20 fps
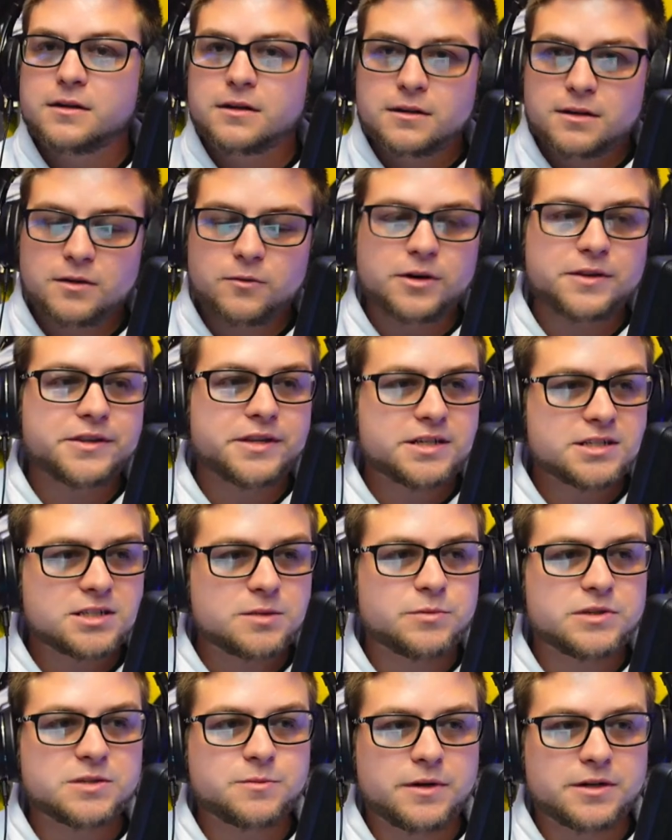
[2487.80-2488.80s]
You want things
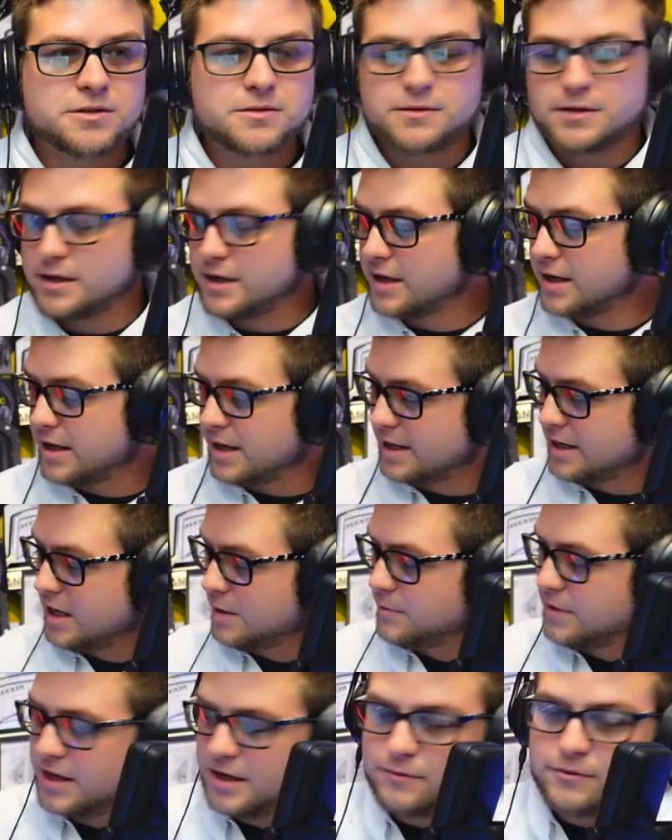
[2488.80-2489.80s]
to be special. Like I, I
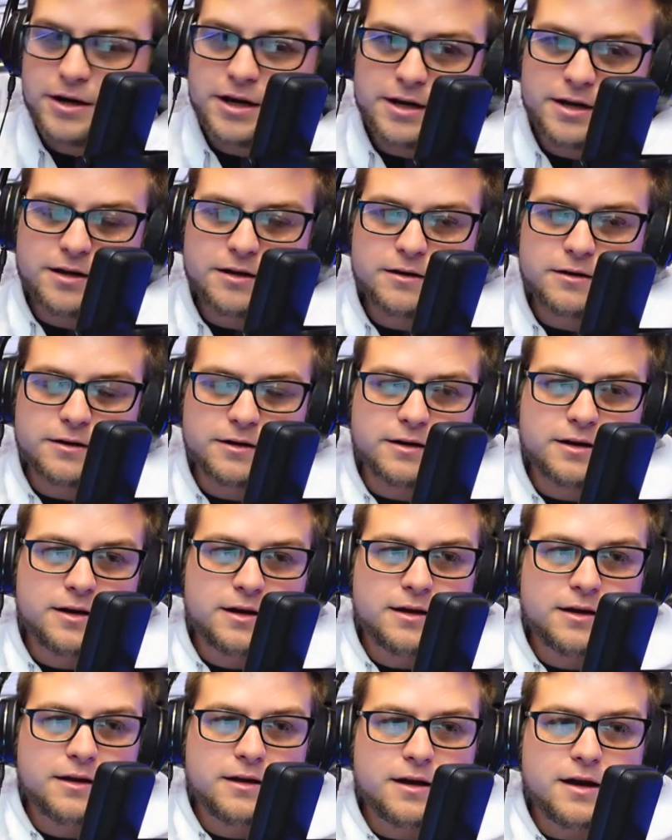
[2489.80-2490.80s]
got mine right here, and
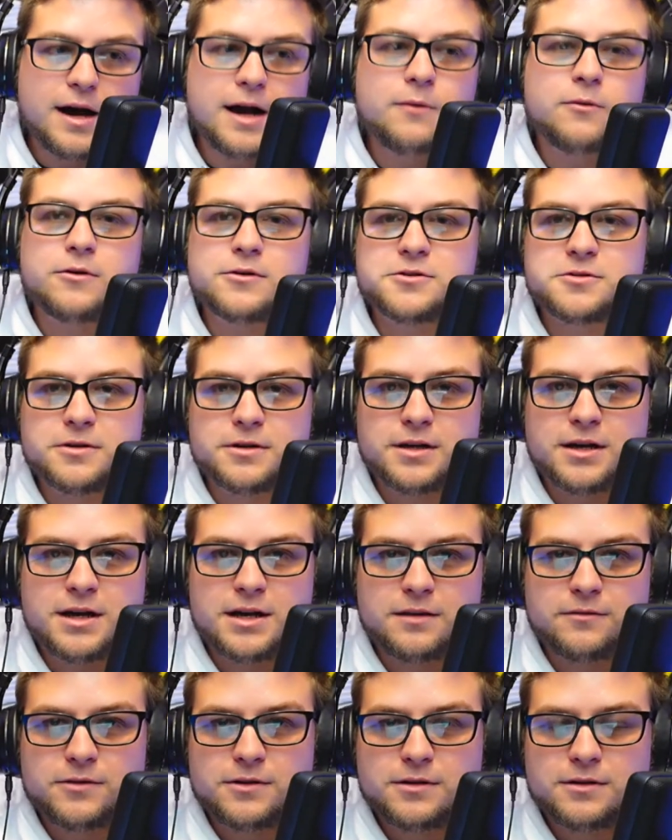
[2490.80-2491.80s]
I won't drink
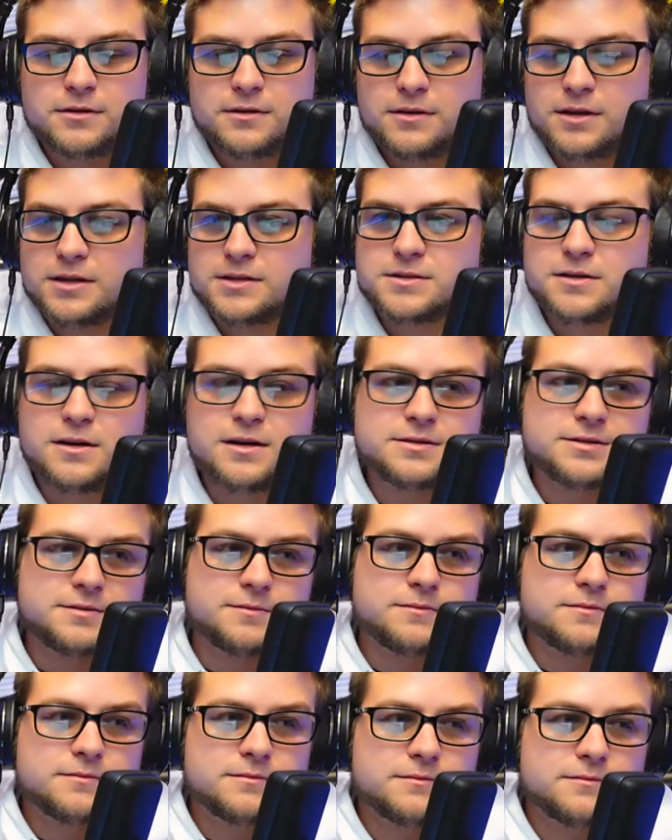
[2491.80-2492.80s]
out of it. thing's
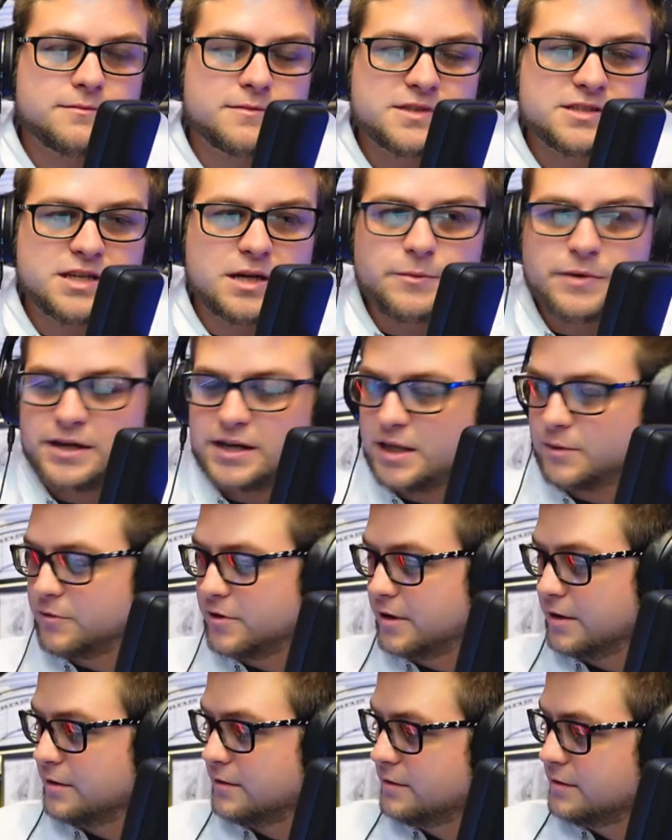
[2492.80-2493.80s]
awesome. It's got my name
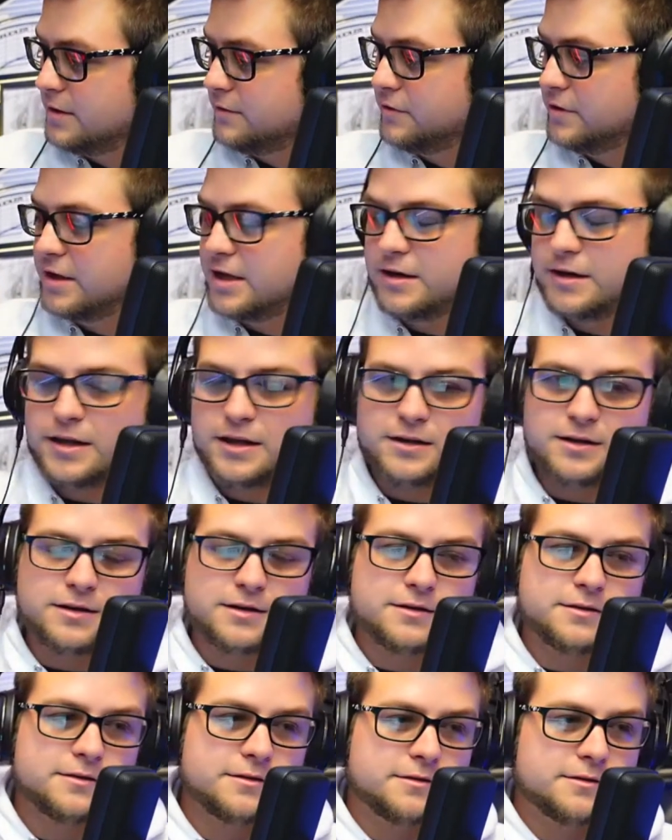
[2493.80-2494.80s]
on it. Living loud,
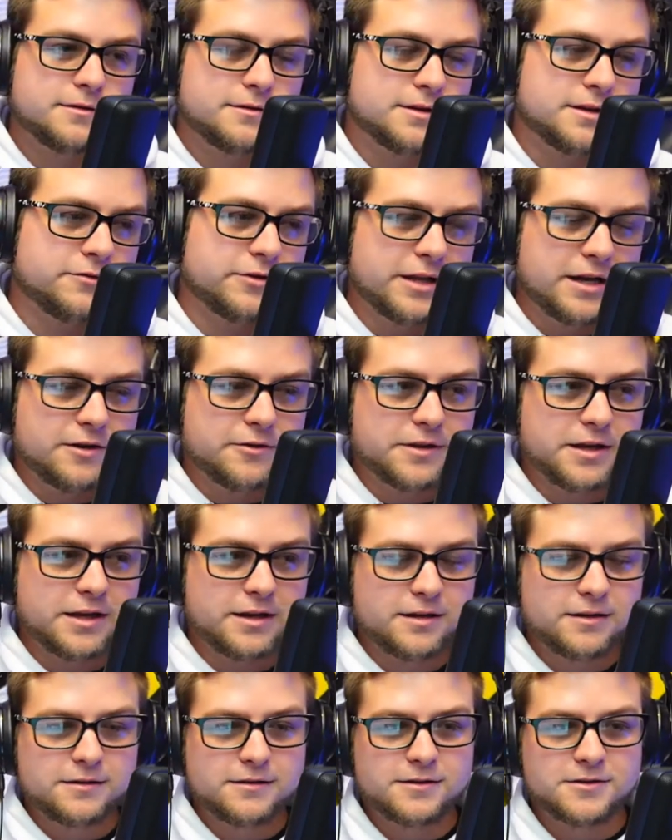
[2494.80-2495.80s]
Andy. Living loud with
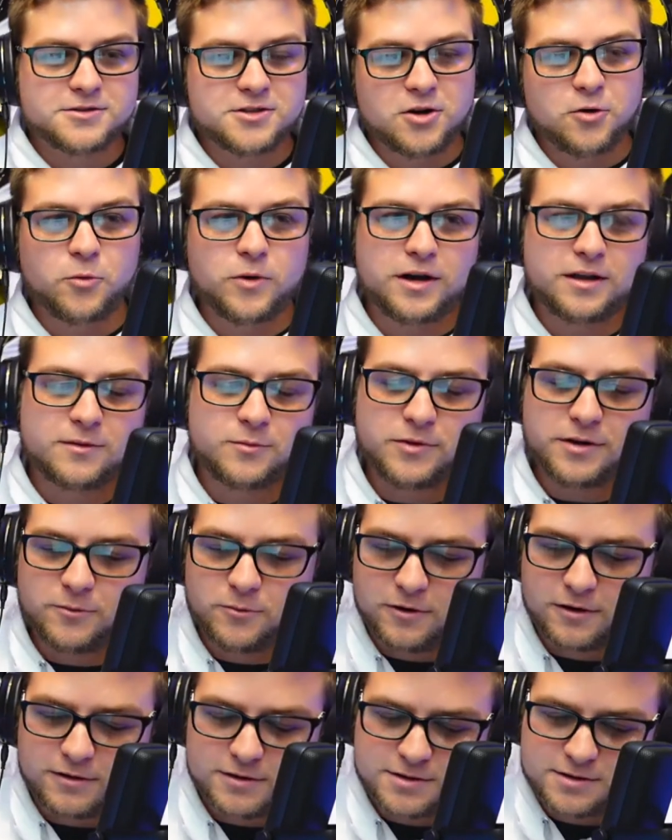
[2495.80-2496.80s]
Andy. There's no with, but it
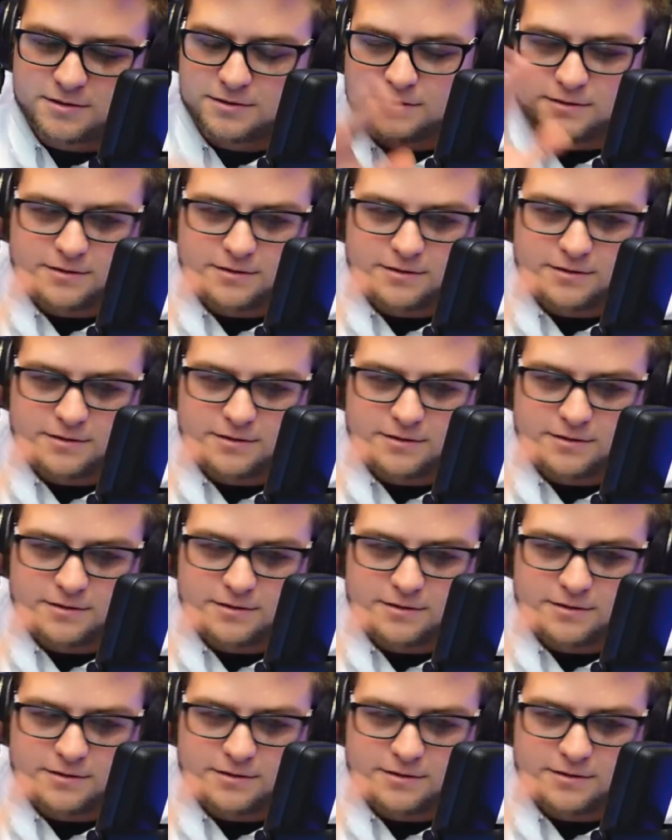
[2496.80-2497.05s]
works.